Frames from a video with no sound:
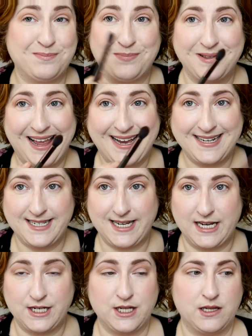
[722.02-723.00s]
blend
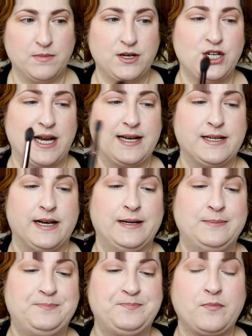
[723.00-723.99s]
into the magenta.